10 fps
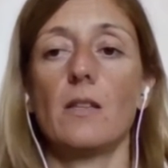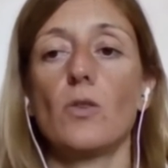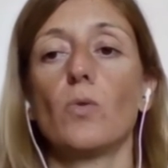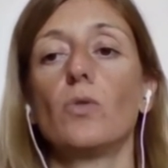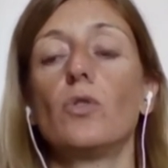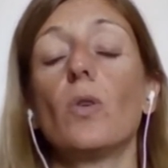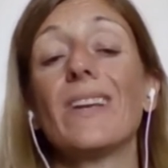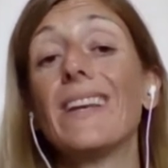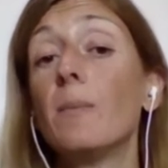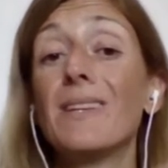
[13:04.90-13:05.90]
So the
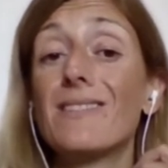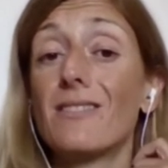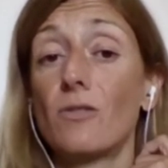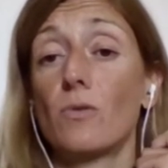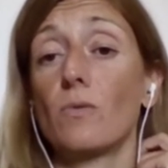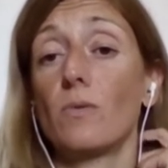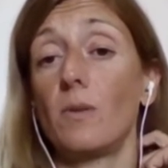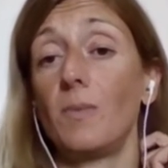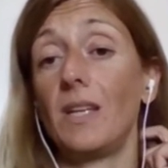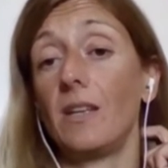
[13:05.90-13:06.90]
only limits to
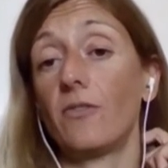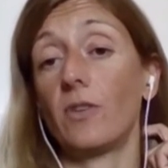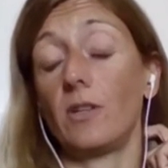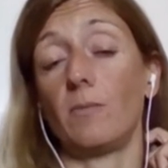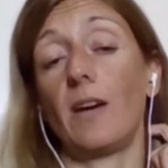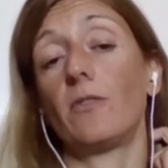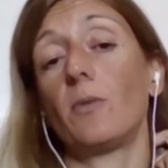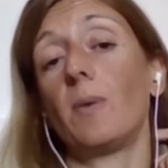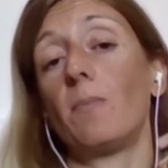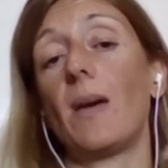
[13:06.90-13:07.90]
the media freedom have
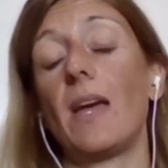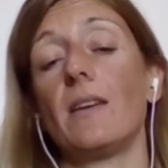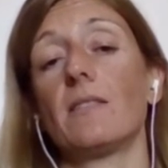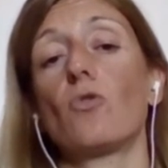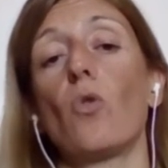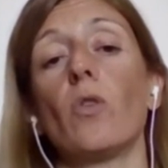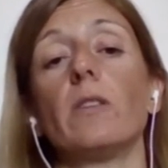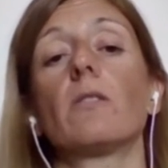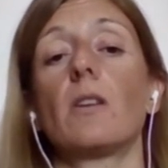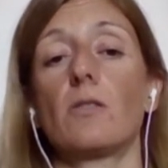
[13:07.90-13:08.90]
to be based on
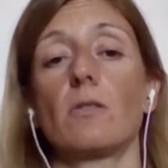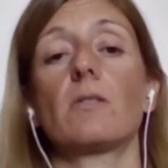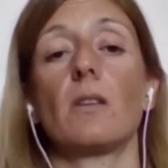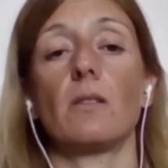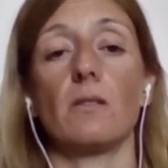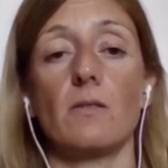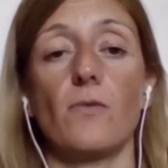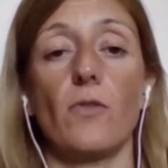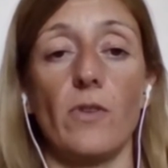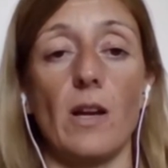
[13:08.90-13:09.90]
international standards
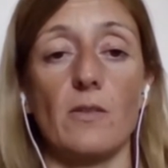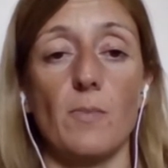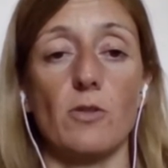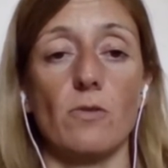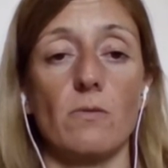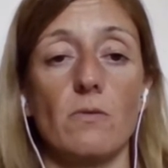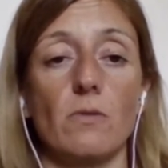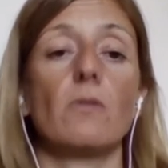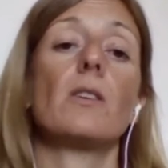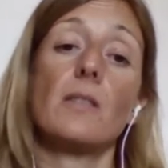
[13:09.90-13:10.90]
for free expression.
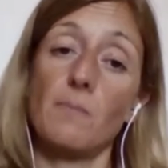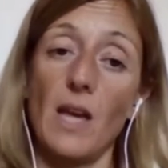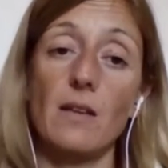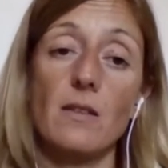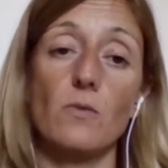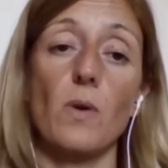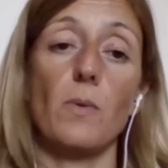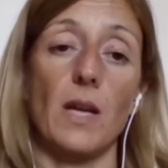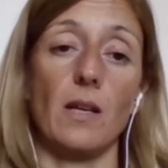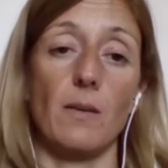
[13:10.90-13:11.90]
So there are some cases
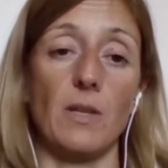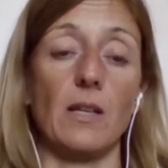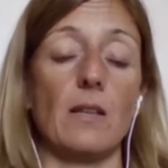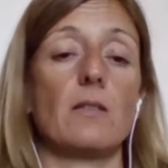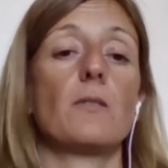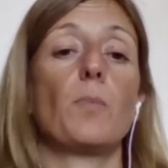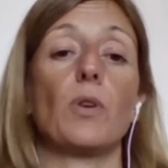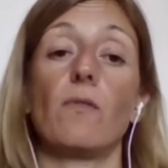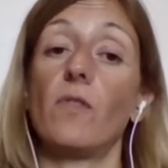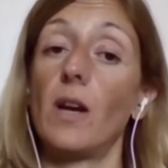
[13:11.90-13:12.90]
where we can limit this,
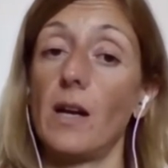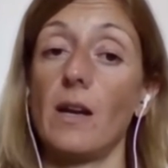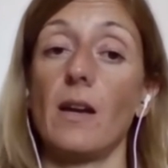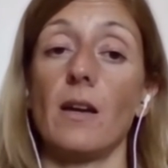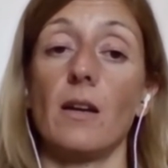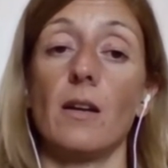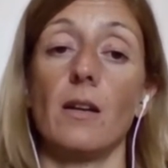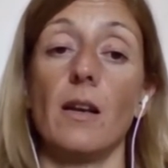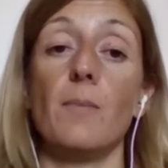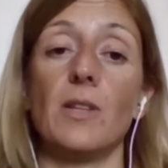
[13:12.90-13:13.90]
but they're very
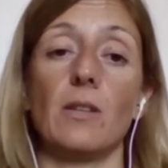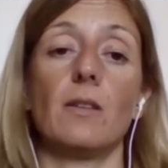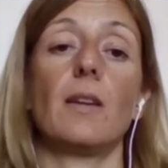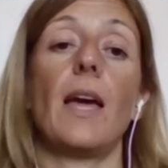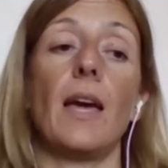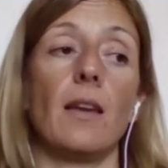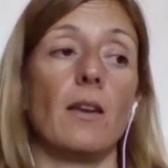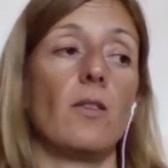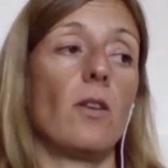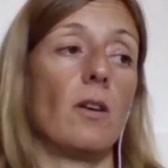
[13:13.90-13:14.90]
limited,
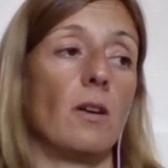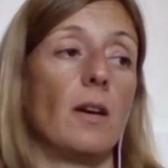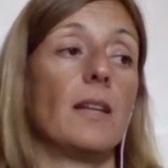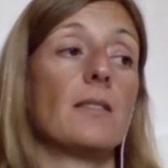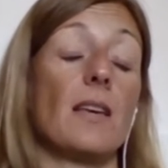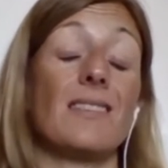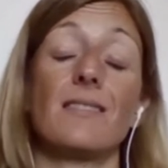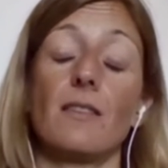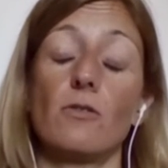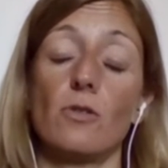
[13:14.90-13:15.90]
and it's
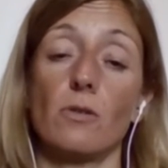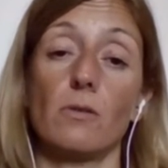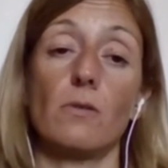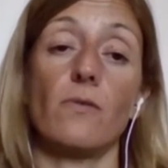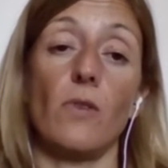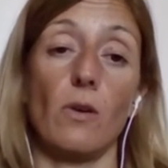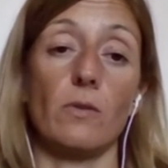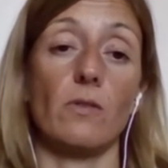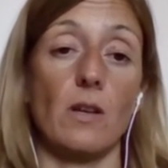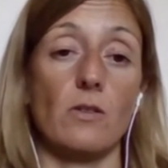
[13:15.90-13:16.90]
essential to follow
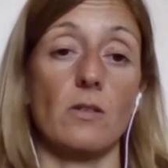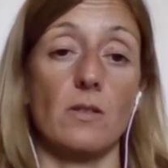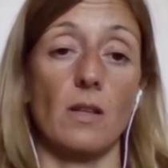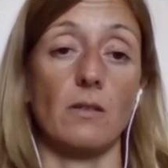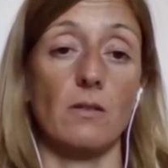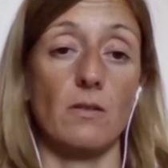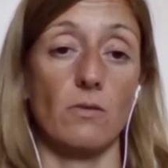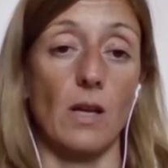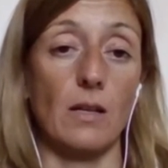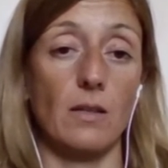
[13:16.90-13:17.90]
international standards
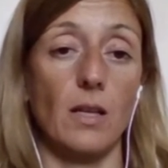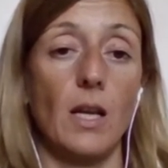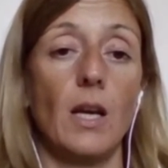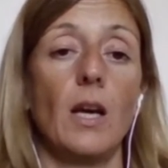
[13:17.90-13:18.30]
on that.